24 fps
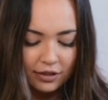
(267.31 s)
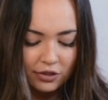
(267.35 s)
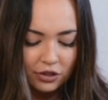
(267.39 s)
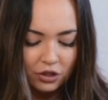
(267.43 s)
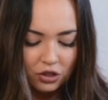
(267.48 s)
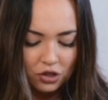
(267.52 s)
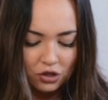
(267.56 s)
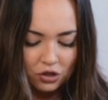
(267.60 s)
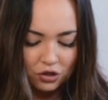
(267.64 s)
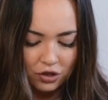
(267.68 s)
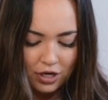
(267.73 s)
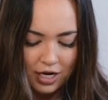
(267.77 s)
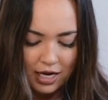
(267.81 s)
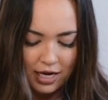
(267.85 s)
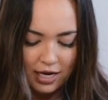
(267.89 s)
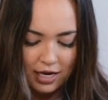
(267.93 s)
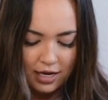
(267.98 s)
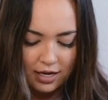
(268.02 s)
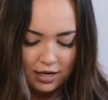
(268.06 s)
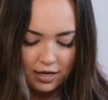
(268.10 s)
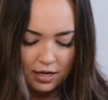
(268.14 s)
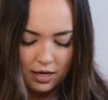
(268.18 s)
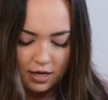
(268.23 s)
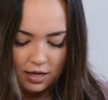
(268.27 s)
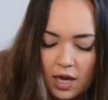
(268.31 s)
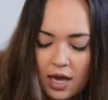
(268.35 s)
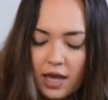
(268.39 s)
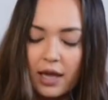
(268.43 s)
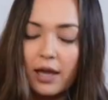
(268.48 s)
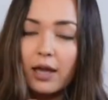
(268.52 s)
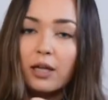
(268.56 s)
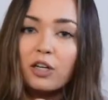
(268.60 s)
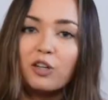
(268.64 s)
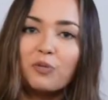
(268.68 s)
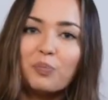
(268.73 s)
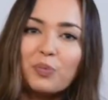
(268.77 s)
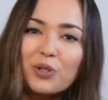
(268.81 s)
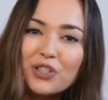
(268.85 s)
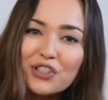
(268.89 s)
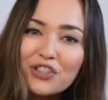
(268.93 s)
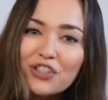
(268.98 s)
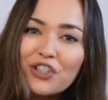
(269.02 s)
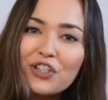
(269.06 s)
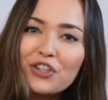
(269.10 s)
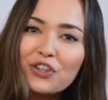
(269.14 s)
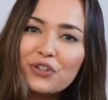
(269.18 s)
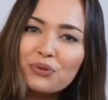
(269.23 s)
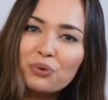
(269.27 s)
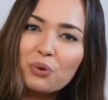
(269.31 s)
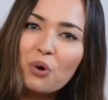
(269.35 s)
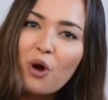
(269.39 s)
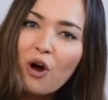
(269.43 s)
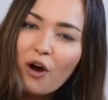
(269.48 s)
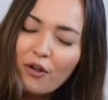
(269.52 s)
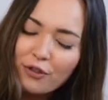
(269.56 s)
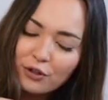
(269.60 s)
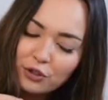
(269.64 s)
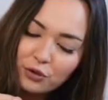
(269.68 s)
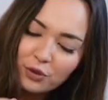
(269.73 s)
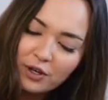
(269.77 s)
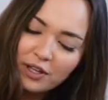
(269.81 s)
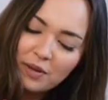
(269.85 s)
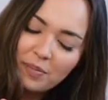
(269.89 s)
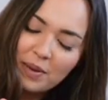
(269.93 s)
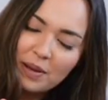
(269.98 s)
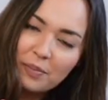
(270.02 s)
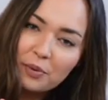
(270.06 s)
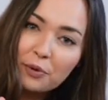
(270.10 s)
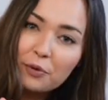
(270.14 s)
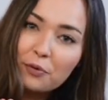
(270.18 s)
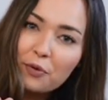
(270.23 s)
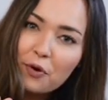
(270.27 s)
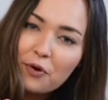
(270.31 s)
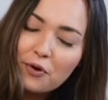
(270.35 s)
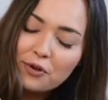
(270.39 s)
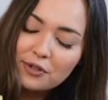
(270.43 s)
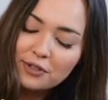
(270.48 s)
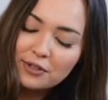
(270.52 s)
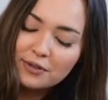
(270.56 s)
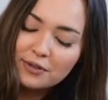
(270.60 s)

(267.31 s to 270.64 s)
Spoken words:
the string and push it through all the toilet paper rolls.